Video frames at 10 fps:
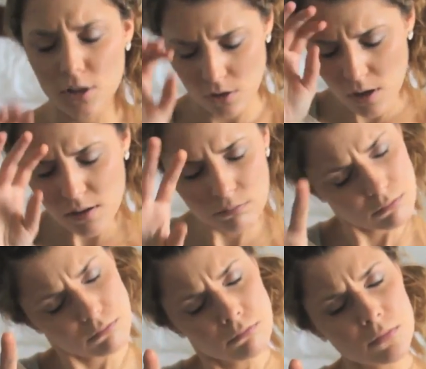
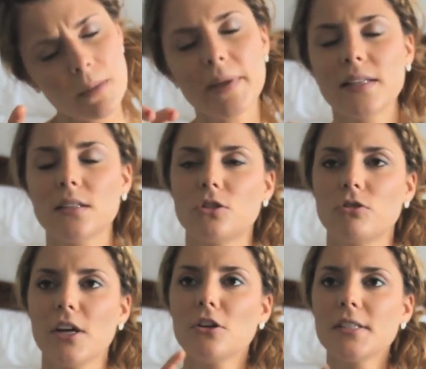Let me get this
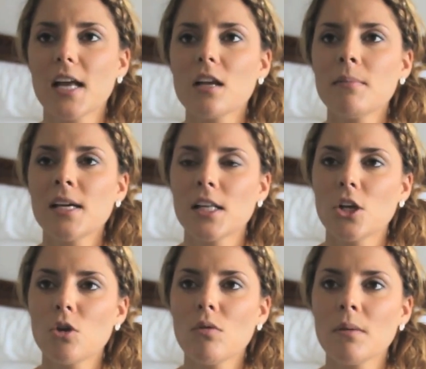straight. You're telling me that
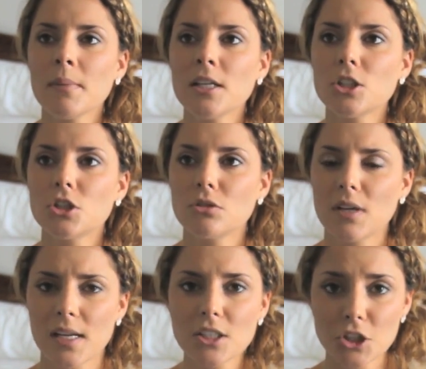you want me to
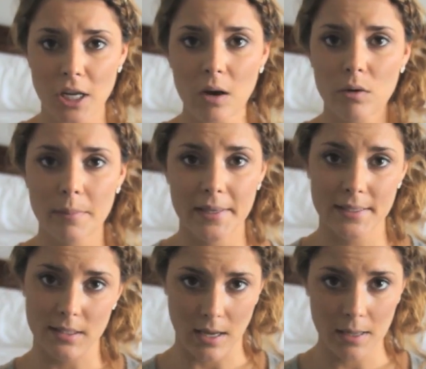get a shower
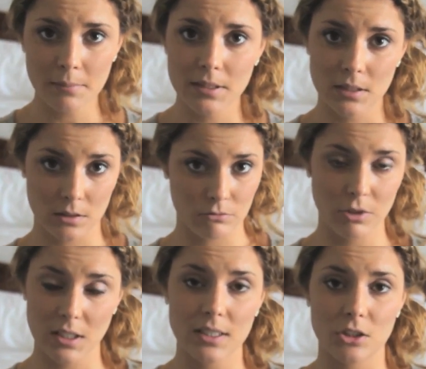because I'm
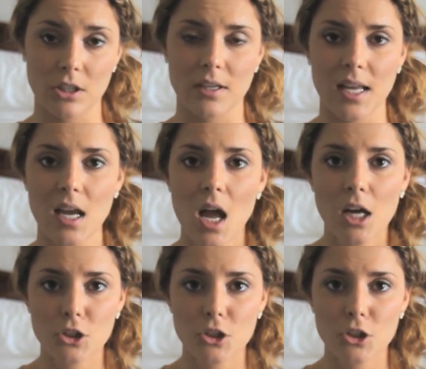really dirty,